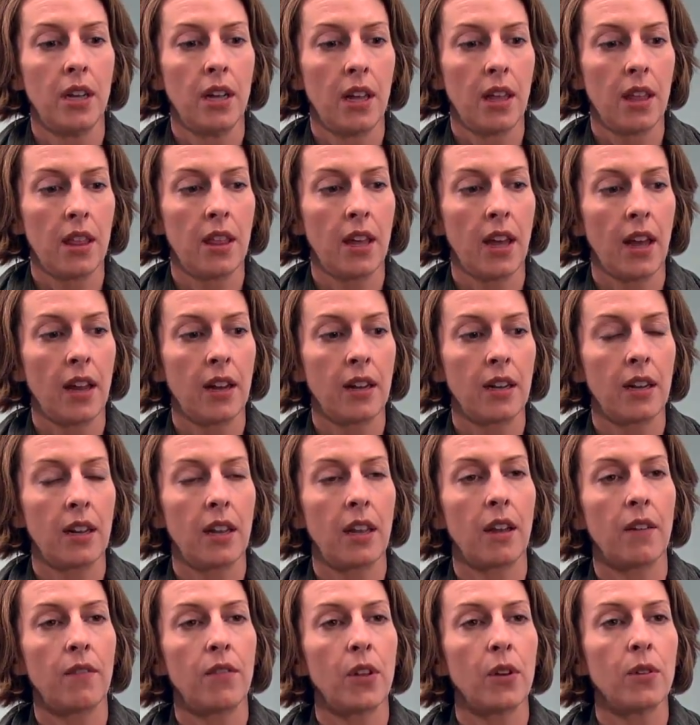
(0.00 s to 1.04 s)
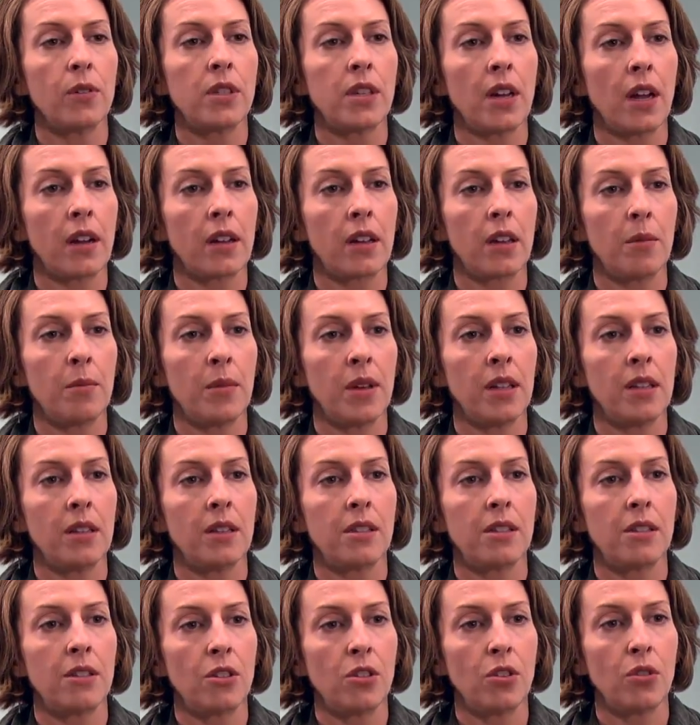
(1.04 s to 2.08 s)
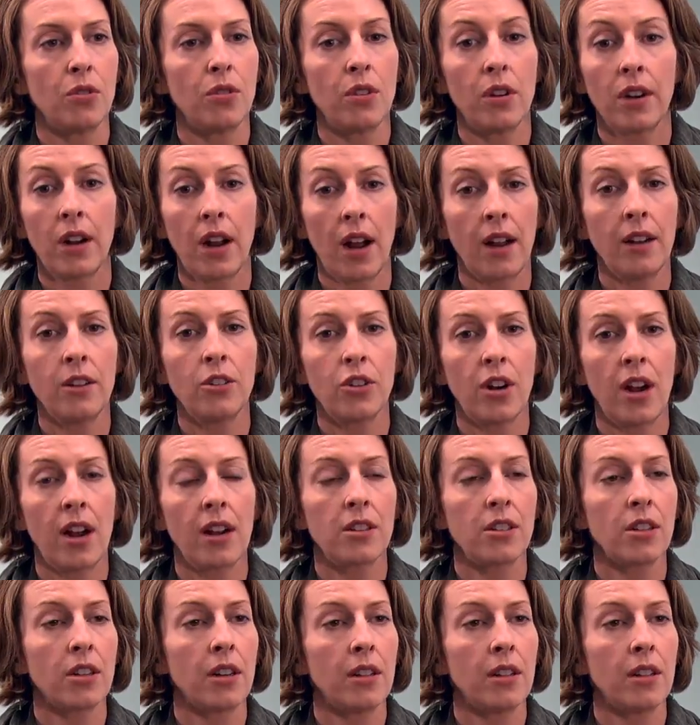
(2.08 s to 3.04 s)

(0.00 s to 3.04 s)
then give those documents to your contractor,